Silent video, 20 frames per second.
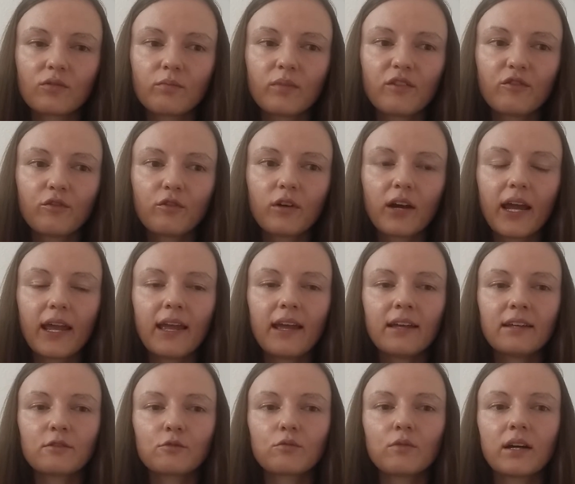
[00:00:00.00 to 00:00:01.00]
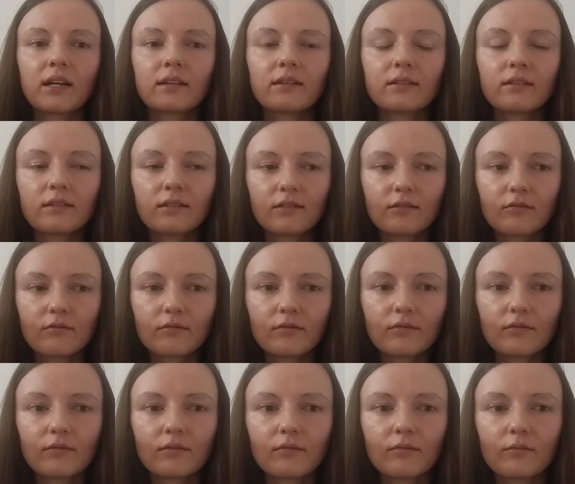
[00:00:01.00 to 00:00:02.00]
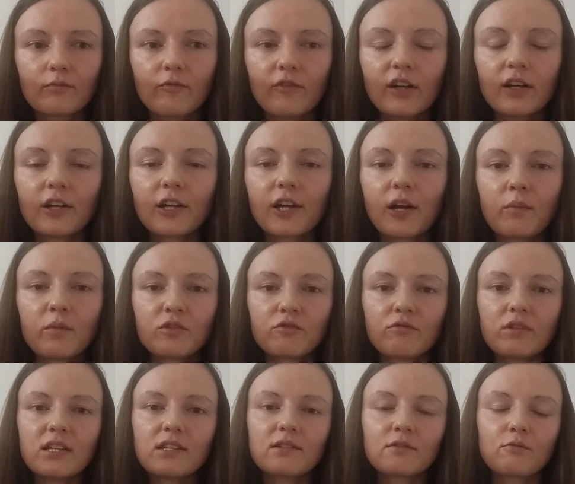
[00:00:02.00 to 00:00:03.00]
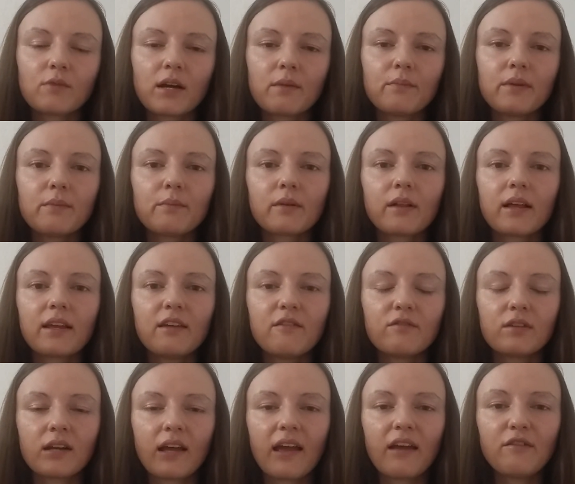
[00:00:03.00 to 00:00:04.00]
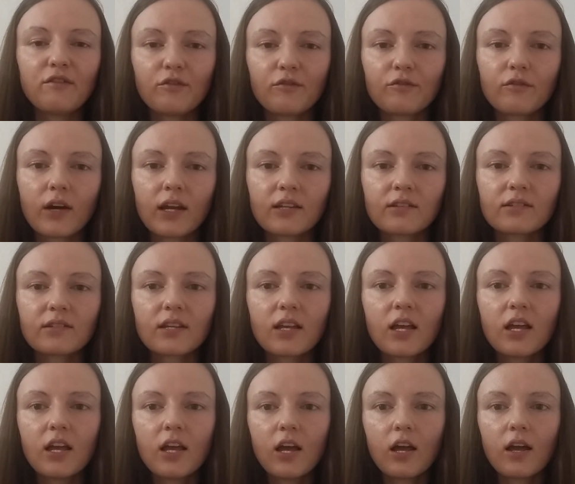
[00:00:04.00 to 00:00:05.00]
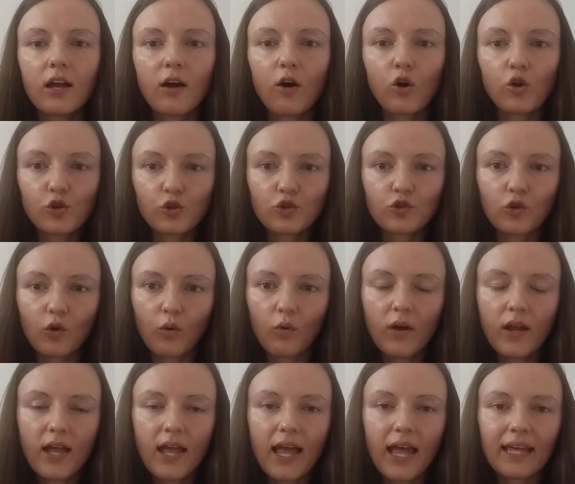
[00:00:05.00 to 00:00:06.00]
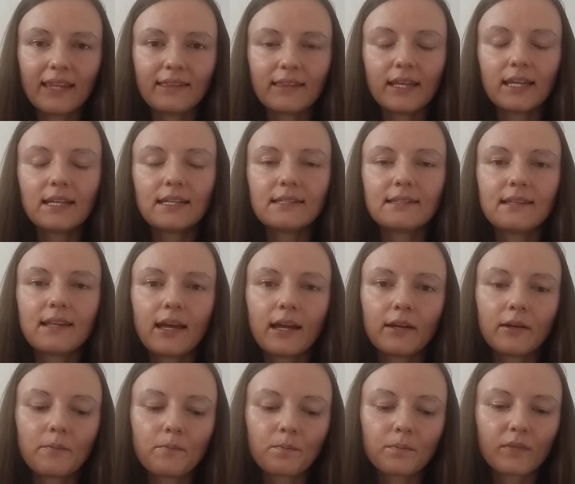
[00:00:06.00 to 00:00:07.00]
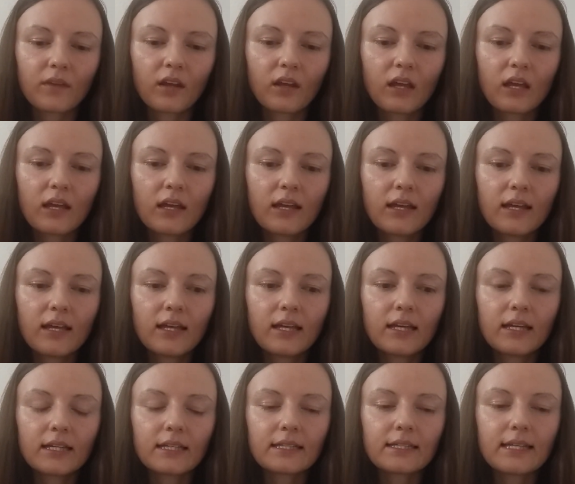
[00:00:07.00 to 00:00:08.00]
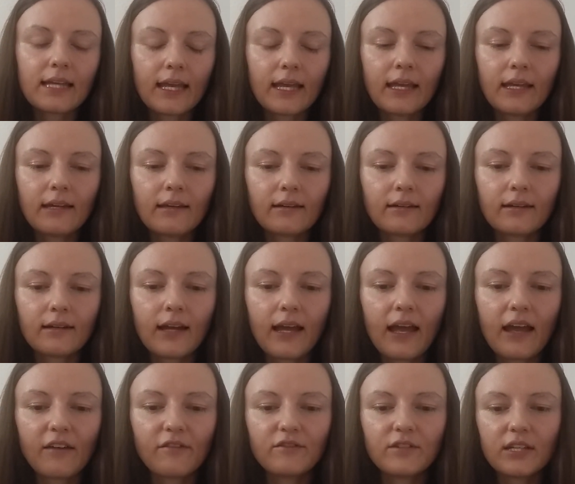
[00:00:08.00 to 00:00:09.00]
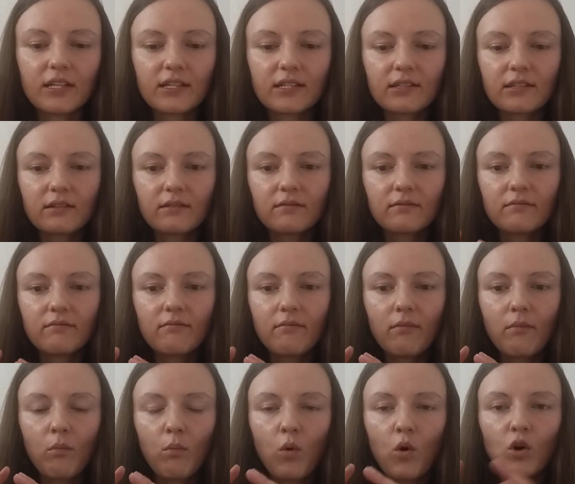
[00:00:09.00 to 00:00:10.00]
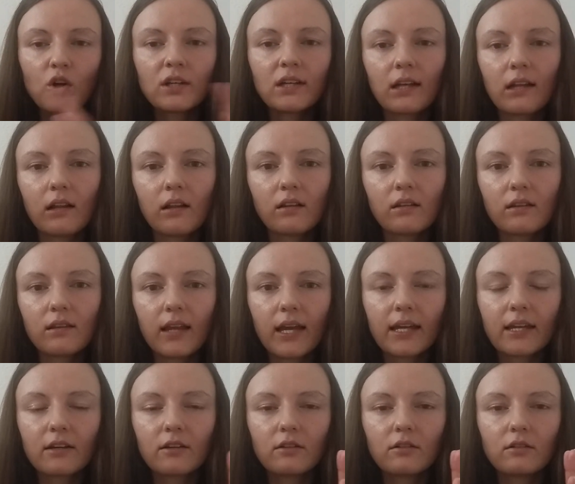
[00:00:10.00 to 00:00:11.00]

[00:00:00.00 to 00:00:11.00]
before I end one very common reason why people even have friends also, and that is that they have this model like